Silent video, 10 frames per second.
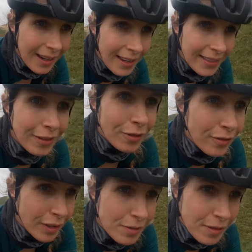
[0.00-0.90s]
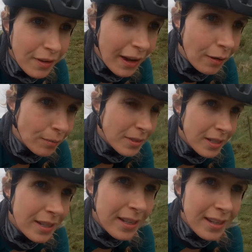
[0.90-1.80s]
and the good views have helped.
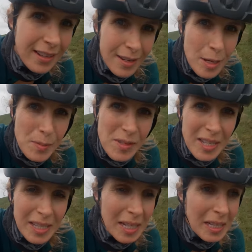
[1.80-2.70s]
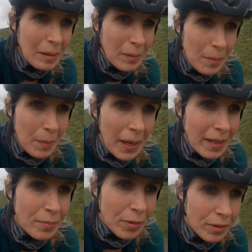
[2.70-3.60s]
Still in a little bit of
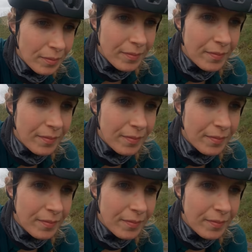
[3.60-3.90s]
pain, but